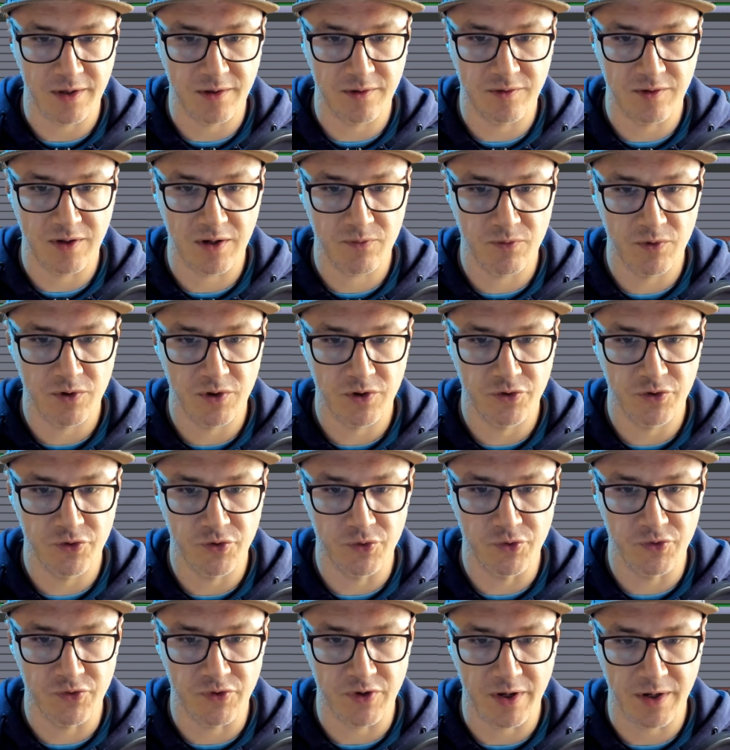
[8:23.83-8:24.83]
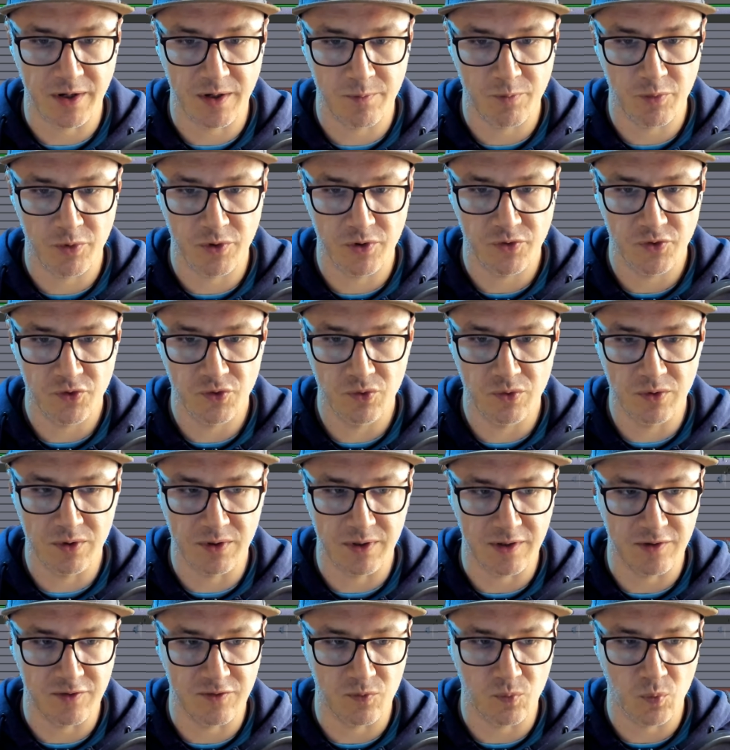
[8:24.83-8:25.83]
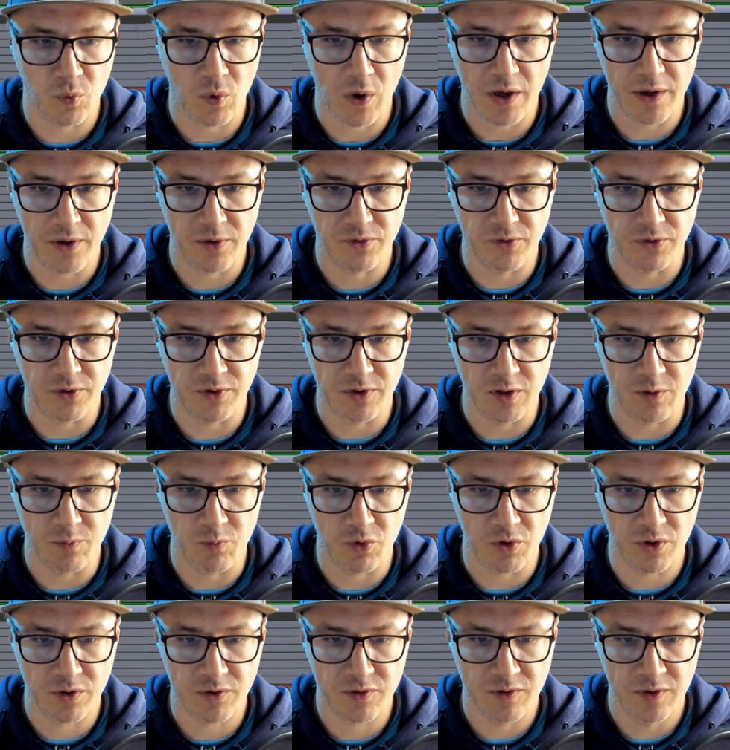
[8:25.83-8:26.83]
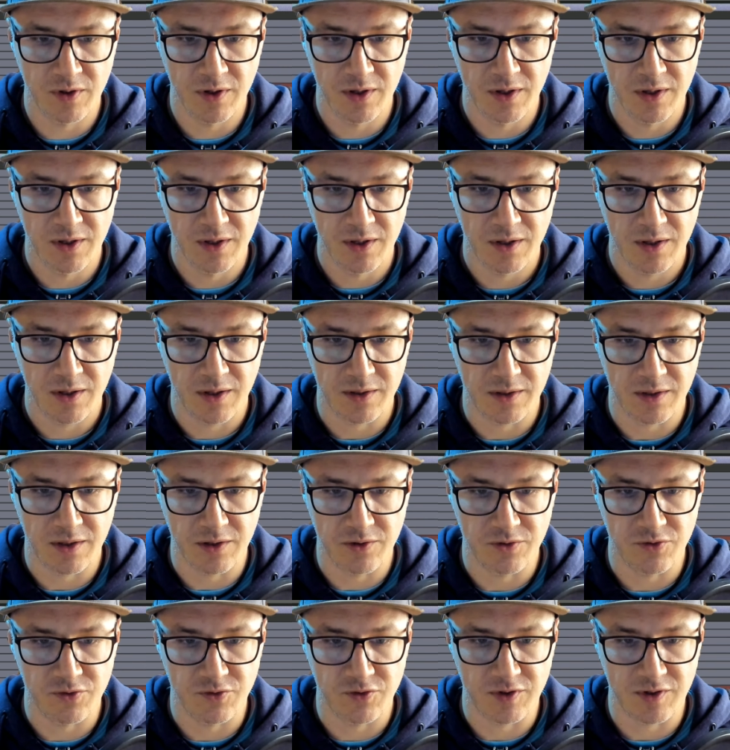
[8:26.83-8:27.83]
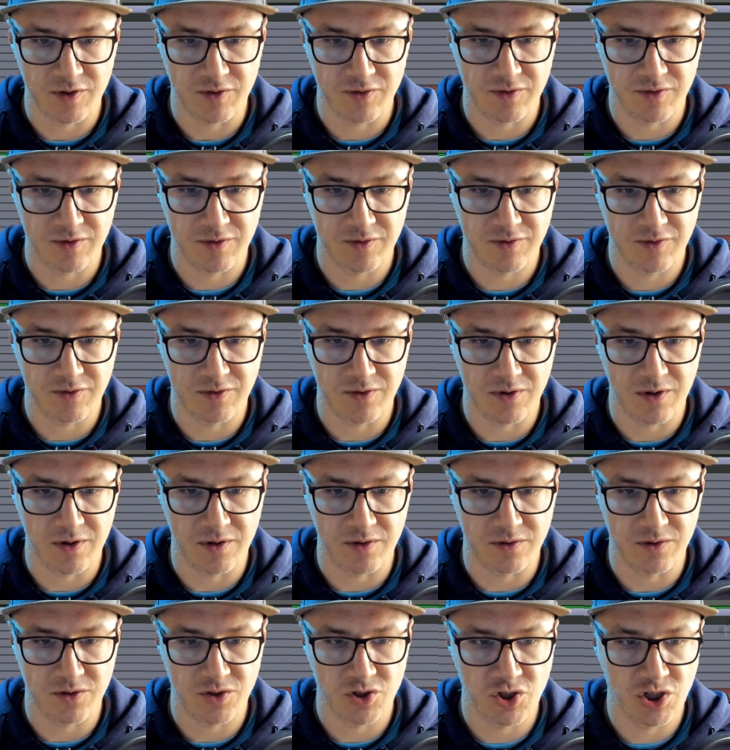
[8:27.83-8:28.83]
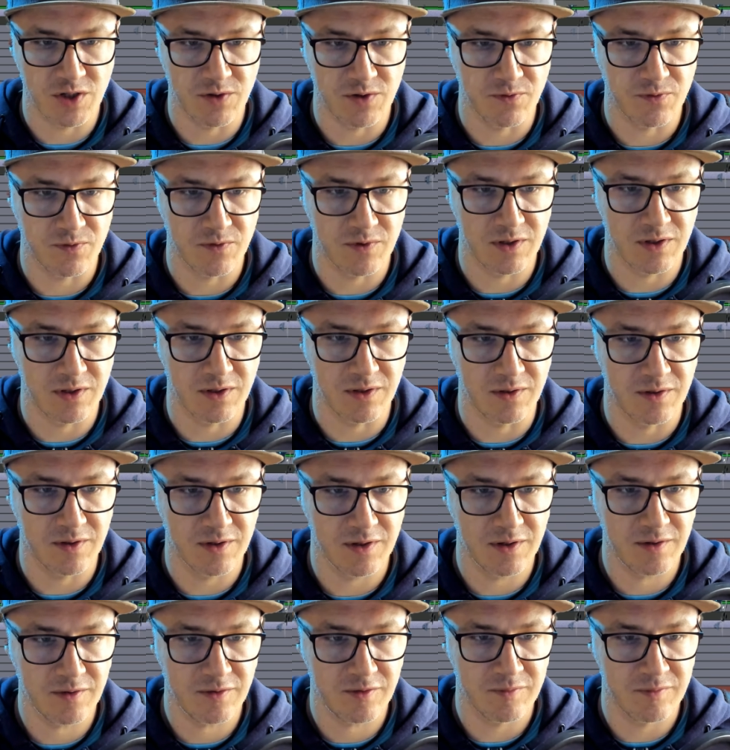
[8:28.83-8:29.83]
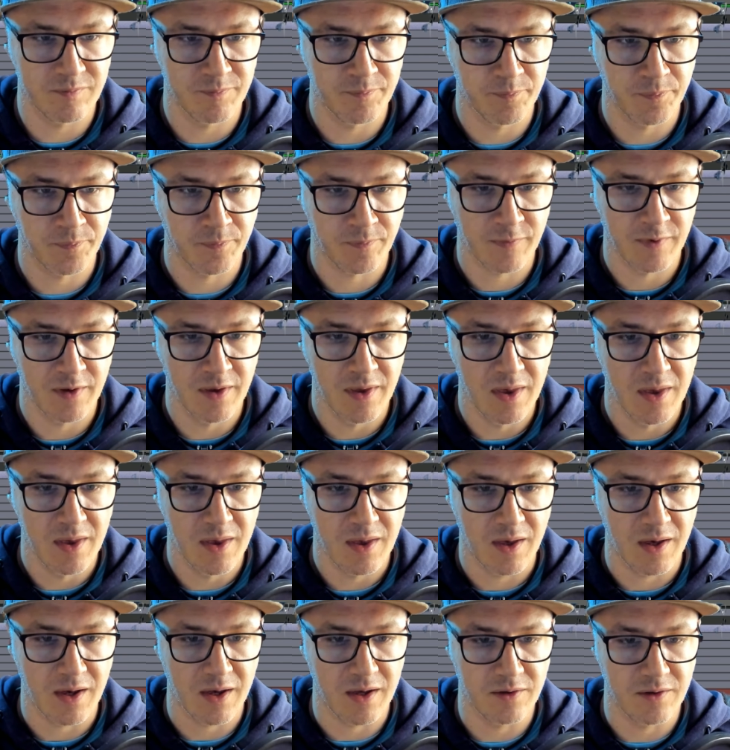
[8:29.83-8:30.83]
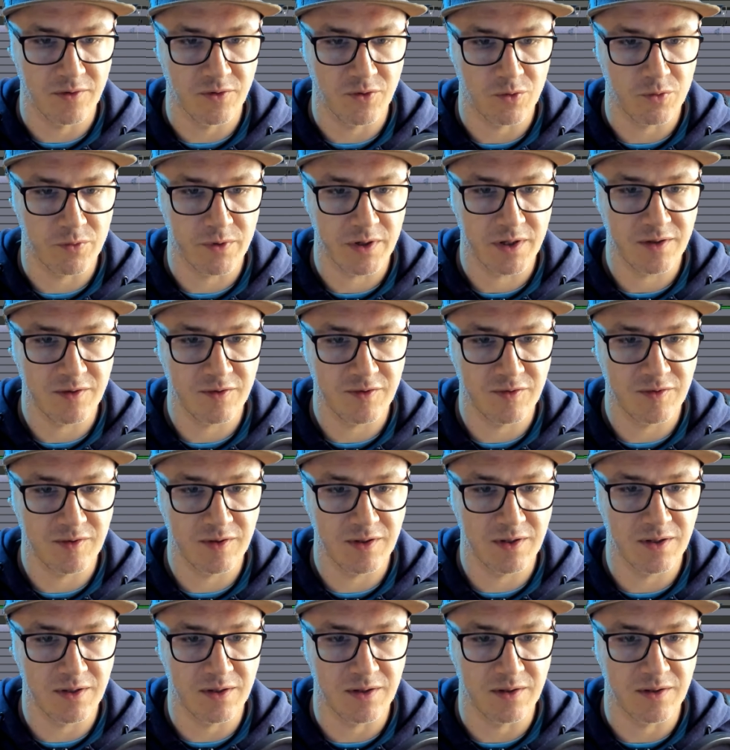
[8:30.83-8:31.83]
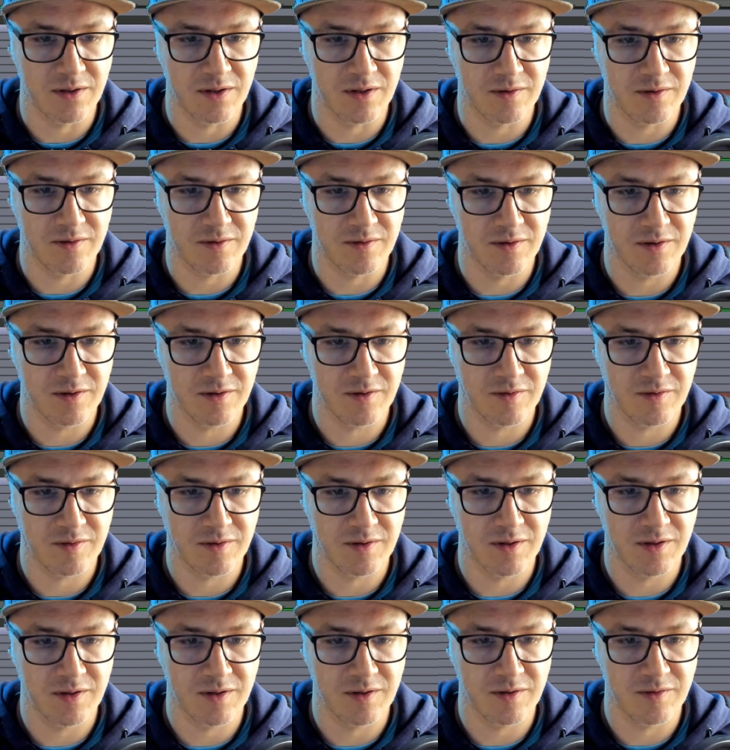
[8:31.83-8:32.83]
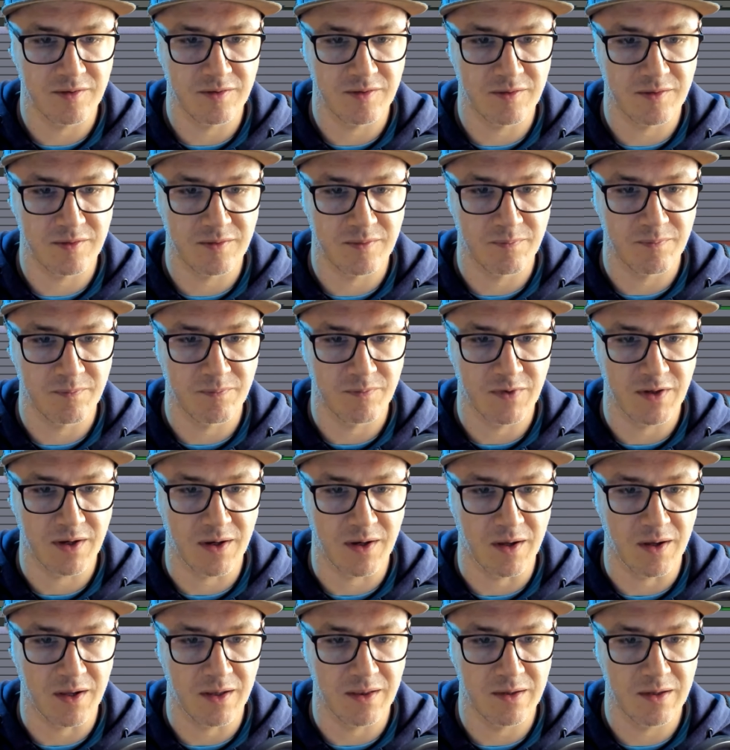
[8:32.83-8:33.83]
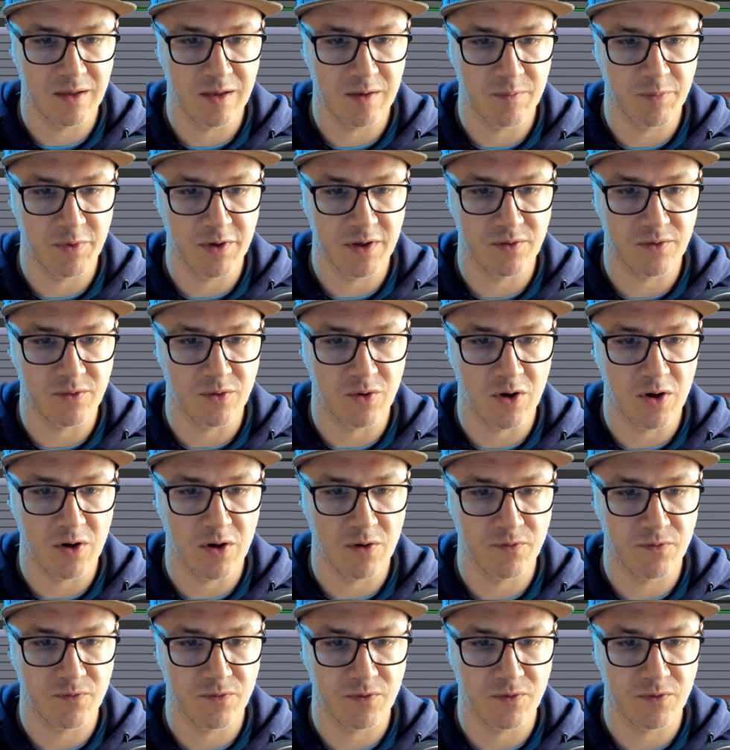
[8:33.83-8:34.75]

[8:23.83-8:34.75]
therefore you use the anchor point tool. That's Y on your keyboard. And then you just start shifting these. And you already see that this is, a little bit of